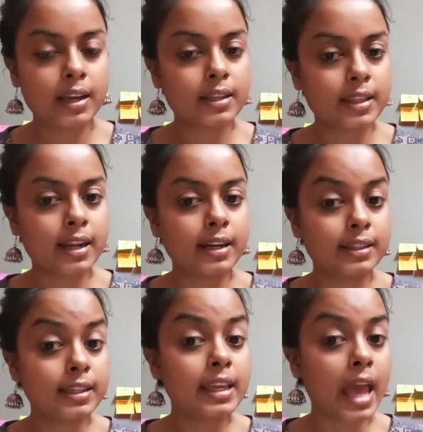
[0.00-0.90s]
there are
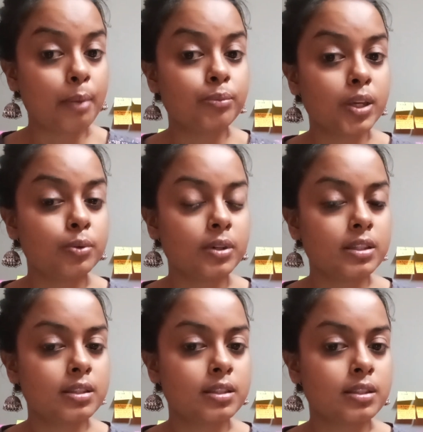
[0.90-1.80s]
three
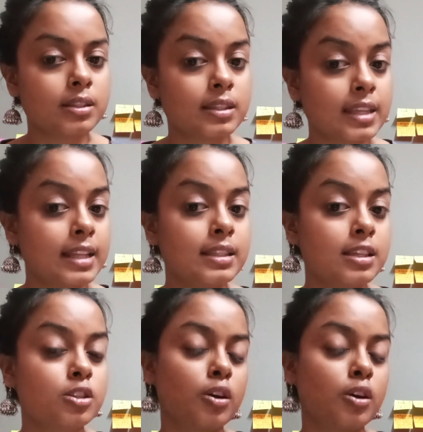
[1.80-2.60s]
ambiguous senses